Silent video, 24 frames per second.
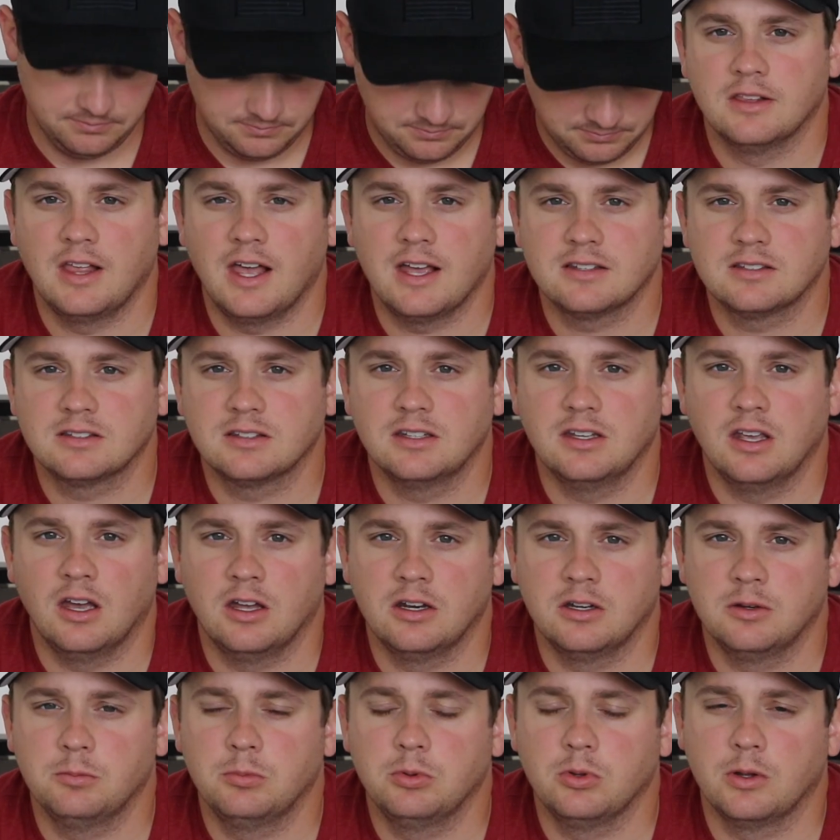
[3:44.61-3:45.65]
Lastly,
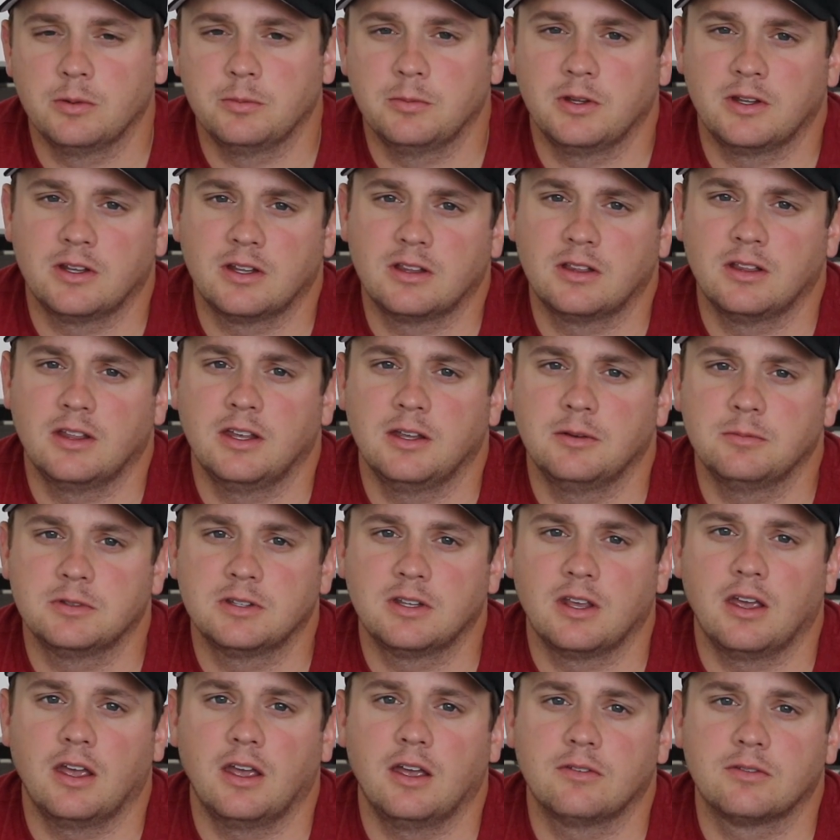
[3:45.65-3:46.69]
unemployment claims
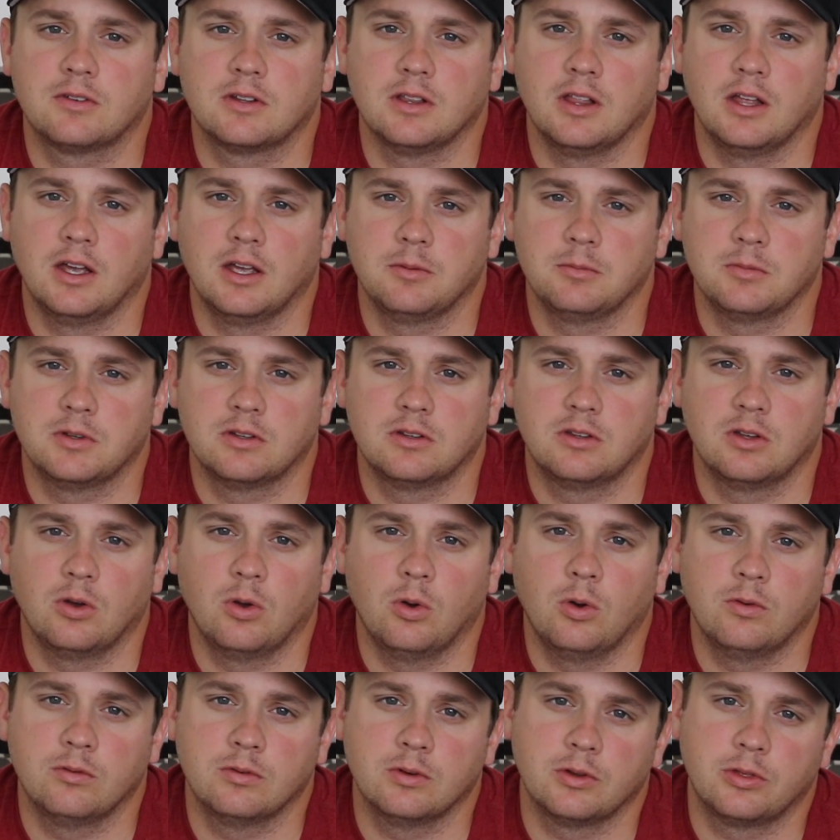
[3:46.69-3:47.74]
have climbed to
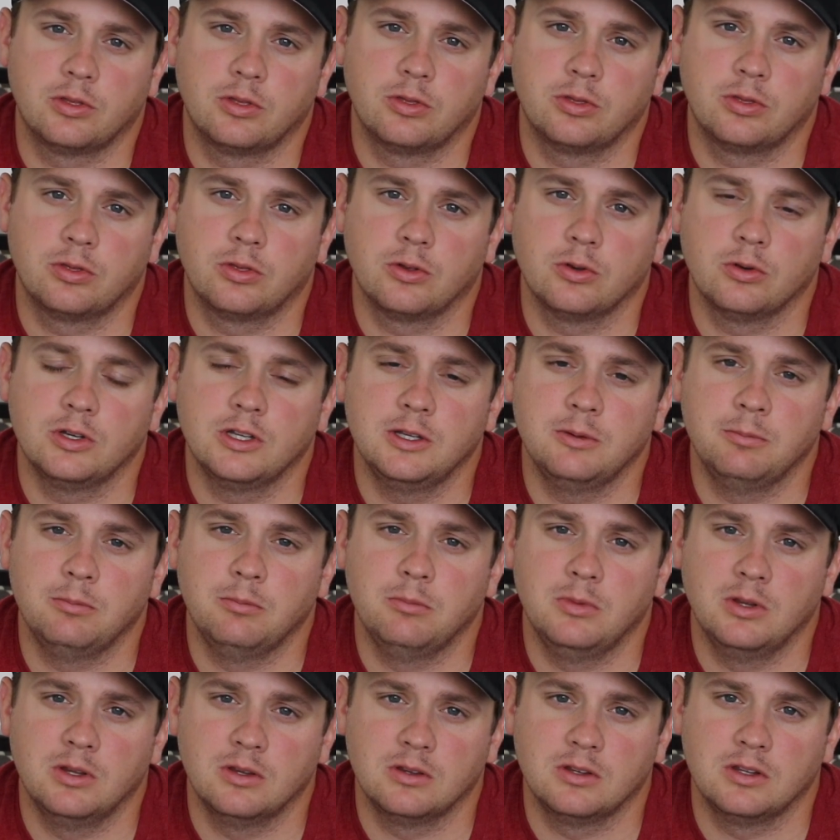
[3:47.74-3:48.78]
over 30
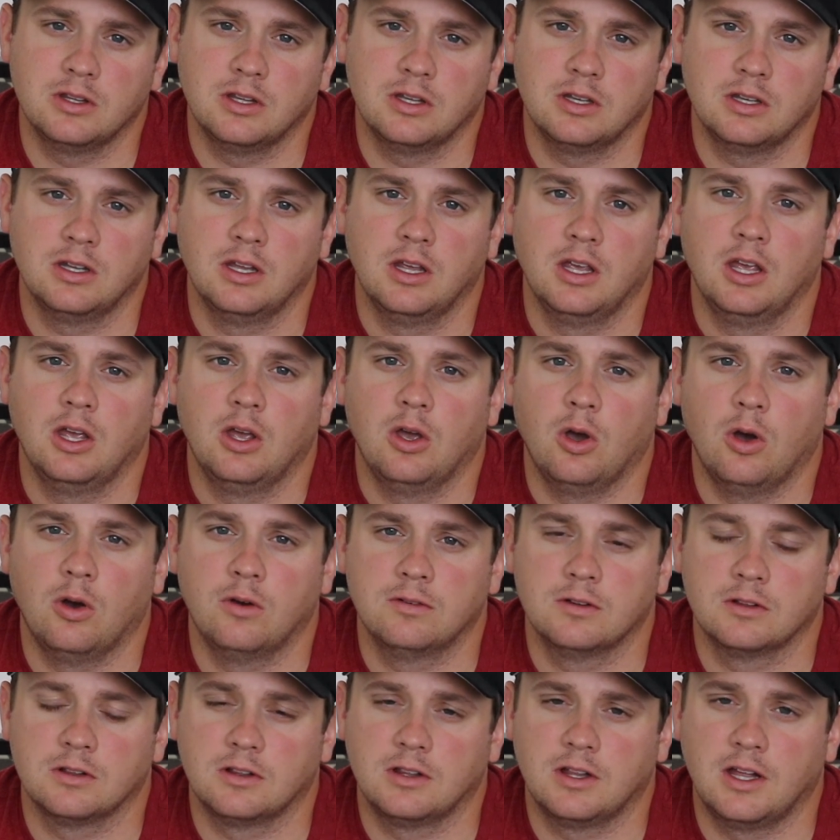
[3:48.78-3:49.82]
million
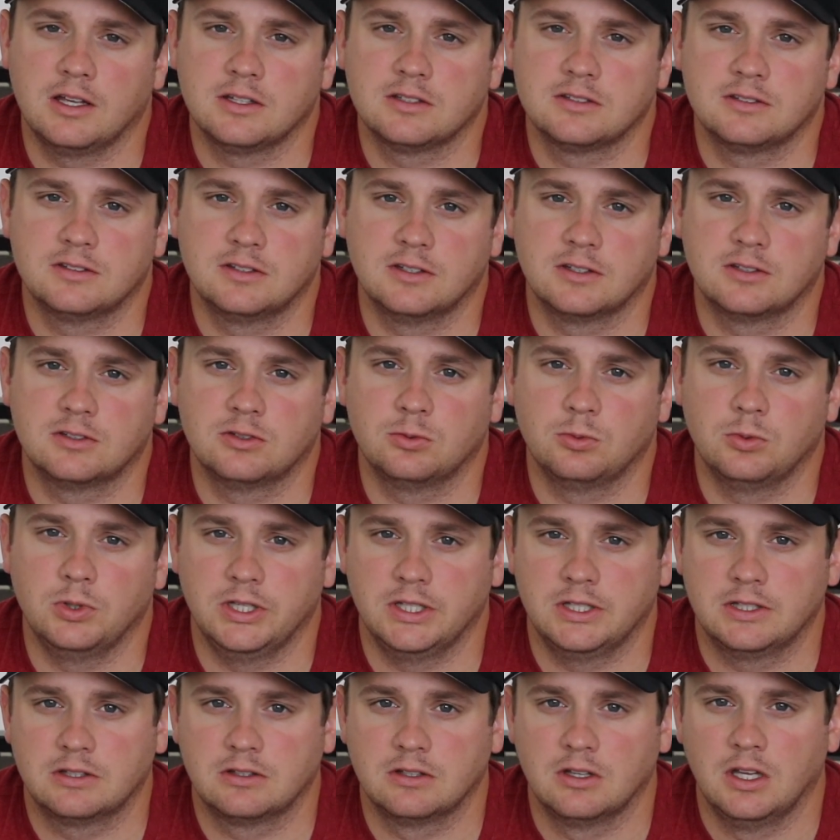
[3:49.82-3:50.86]
over the last 6
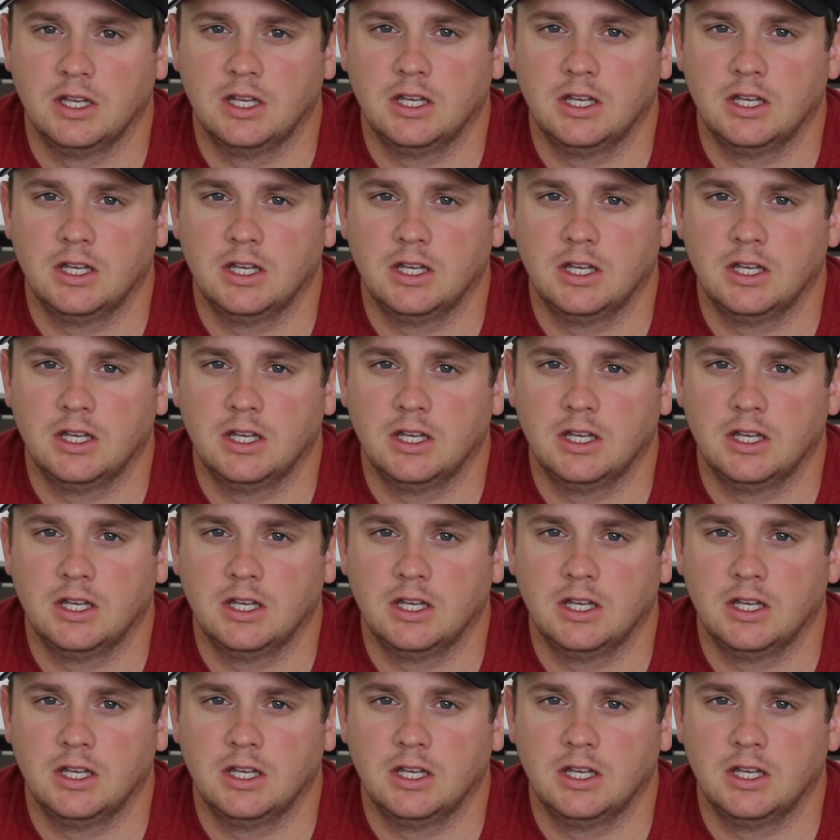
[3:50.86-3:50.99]
weeks.